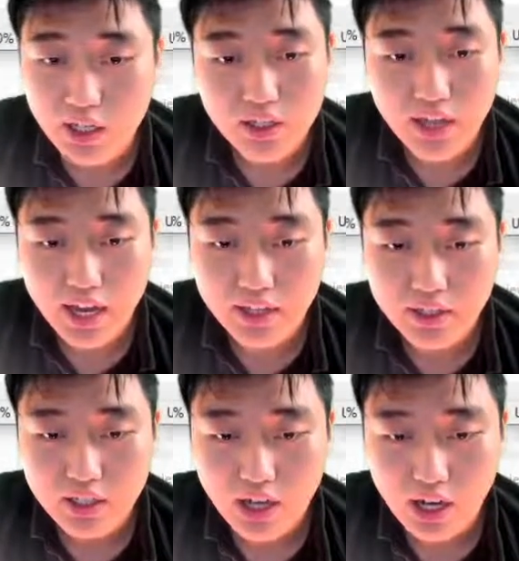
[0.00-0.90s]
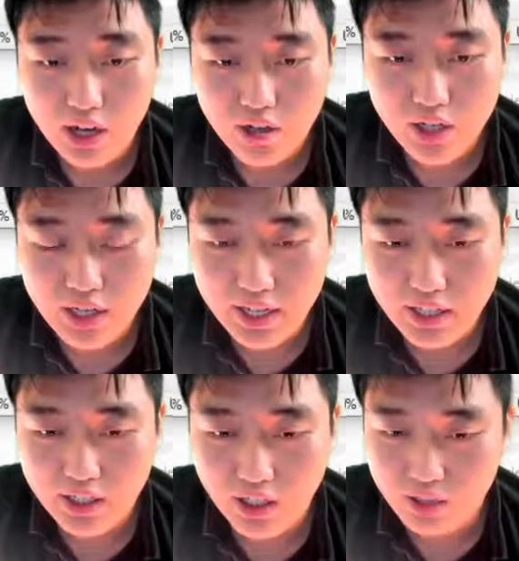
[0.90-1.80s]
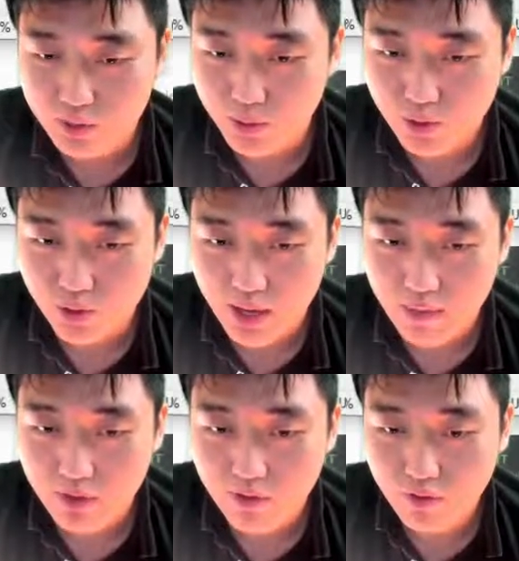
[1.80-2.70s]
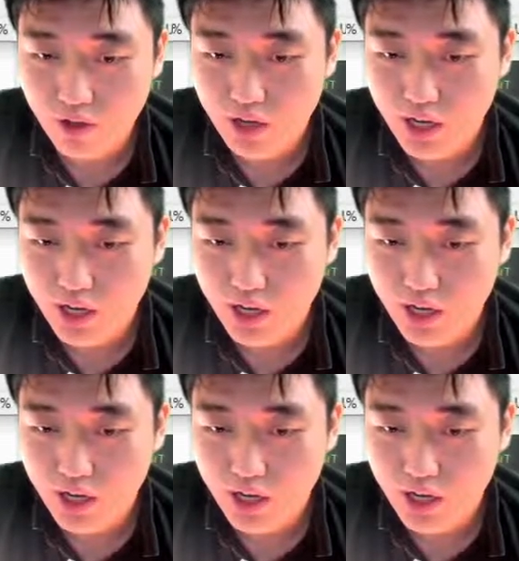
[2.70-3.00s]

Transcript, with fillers: then $190 what you're aiming for,